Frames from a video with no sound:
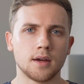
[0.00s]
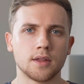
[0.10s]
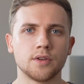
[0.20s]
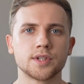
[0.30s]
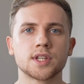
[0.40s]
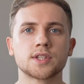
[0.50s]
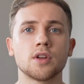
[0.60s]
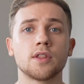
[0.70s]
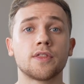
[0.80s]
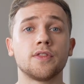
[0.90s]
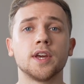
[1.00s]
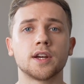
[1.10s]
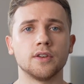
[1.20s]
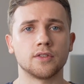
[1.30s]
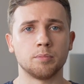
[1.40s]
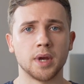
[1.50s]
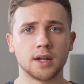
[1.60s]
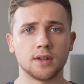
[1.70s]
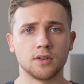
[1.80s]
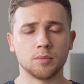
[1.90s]
There is a certain thickness
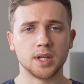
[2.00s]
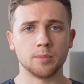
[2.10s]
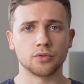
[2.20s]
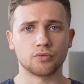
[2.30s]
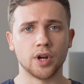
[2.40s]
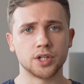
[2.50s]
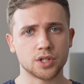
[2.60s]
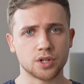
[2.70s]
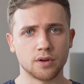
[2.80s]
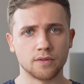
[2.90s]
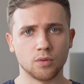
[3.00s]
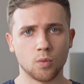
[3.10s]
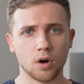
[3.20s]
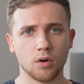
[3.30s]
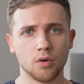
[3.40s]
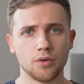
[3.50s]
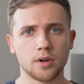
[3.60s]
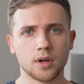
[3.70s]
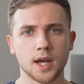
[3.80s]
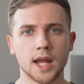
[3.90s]
baked into people's register of the world,
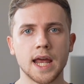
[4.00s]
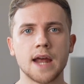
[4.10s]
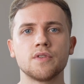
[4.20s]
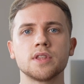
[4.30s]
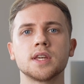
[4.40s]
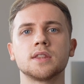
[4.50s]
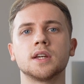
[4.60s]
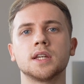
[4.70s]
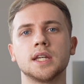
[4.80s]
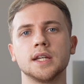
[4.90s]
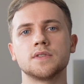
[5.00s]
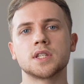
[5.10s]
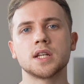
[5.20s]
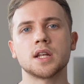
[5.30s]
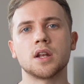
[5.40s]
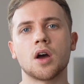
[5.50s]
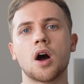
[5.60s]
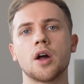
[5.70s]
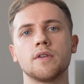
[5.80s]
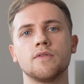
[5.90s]
and everything that gives it an
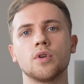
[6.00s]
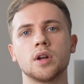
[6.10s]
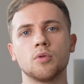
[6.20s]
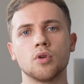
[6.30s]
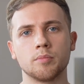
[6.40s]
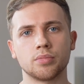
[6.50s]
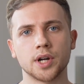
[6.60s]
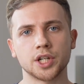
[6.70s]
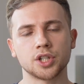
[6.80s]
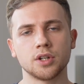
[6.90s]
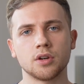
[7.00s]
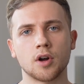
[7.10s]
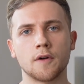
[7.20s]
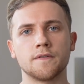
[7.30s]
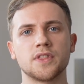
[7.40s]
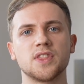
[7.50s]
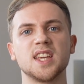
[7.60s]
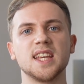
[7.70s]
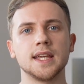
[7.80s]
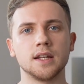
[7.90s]
unavoidable impression of
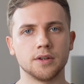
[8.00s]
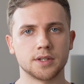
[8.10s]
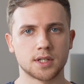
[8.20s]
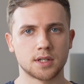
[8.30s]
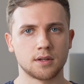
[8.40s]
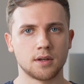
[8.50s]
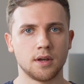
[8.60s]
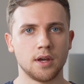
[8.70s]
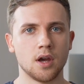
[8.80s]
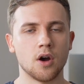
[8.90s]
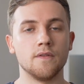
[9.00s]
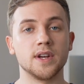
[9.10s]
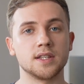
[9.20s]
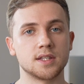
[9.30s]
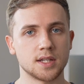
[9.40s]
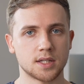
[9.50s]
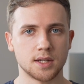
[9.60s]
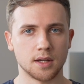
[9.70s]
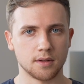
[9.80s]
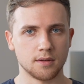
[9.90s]
thinginess, of
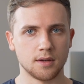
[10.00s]
existing.